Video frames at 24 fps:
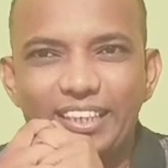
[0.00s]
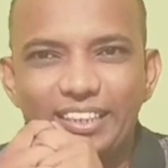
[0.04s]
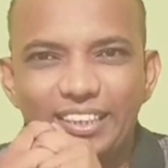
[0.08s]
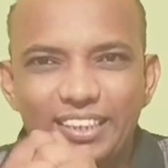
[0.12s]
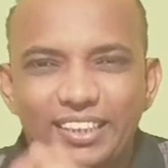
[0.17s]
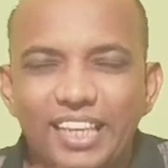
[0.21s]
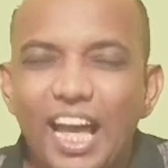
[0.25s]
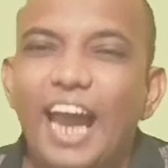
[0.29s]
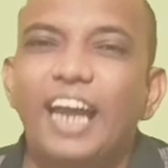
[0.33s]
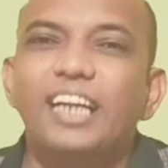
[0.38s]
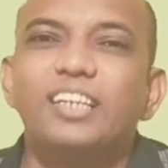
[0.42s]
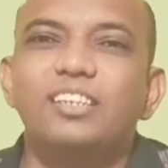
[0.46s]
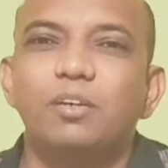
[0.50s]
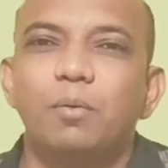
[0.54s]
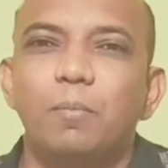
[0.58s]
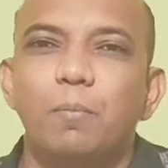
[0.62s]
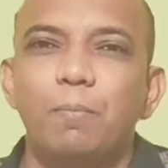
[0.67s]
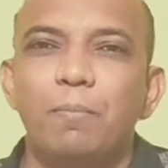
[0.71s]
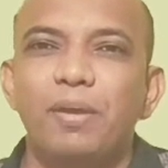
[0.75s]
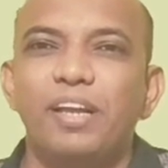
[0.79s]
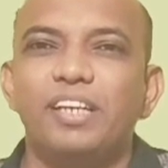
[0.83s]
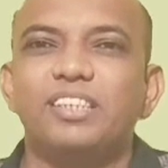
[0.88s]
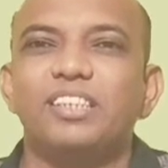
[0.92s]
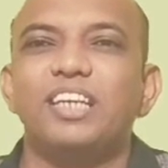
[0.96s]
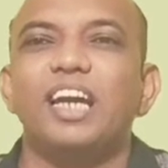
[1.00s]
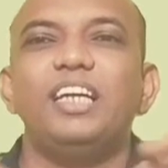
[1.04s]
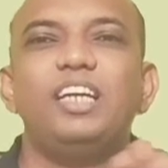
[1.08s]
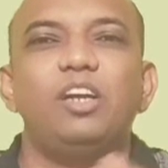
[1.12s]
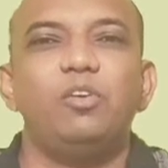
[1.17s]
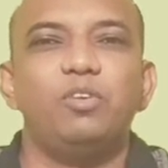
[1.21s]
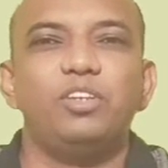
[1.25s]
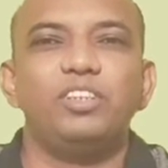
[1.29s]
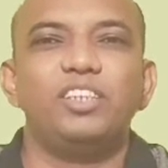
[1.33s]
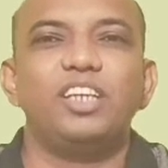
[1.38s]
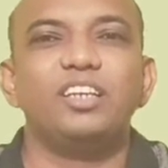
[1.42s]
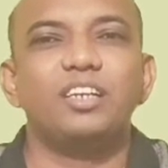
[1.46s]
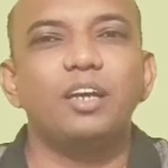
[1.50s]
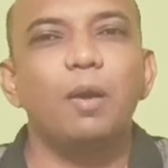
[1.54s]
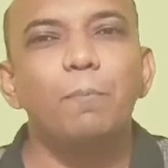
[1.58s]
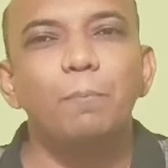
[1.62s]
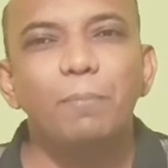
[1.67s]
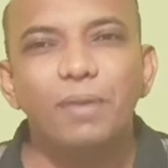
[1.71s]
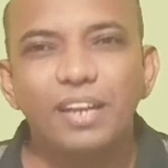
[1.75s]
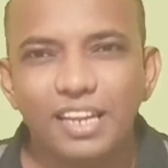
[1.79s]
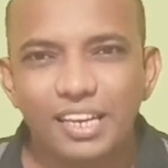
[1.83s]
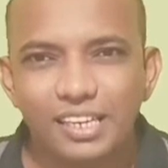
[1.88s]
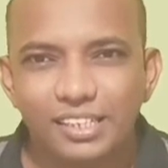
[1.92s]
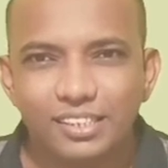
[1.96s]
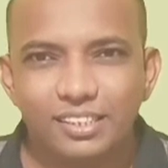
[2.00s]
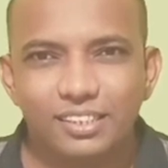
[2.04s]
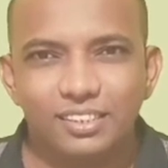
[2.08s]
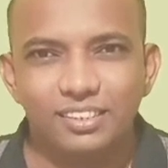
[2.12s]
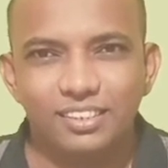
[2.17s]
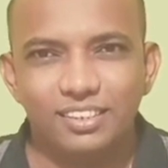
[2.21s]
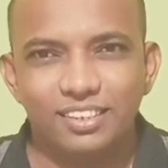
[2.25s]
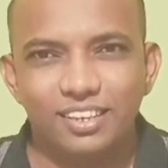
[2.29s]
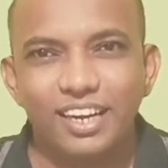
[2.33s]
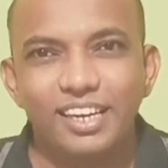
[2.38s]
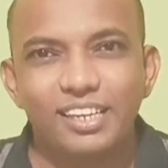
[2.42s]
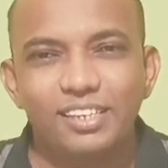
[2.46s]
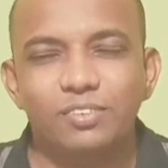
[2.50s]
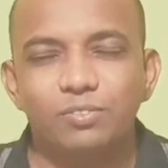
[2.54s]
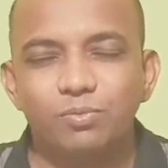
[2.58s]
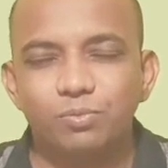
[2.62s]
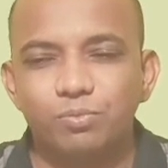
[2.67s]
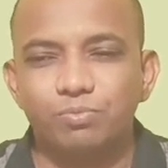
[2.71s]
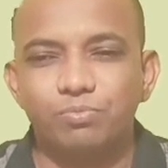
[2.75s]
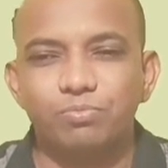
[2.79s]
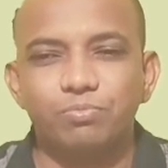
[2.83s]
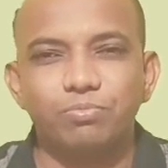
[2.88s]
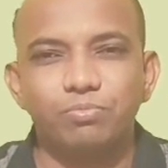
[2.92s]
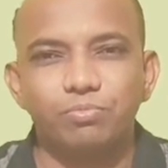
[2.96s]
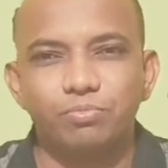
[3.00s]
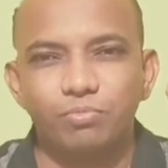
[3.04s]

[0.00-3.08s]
and that makes our division complete, right?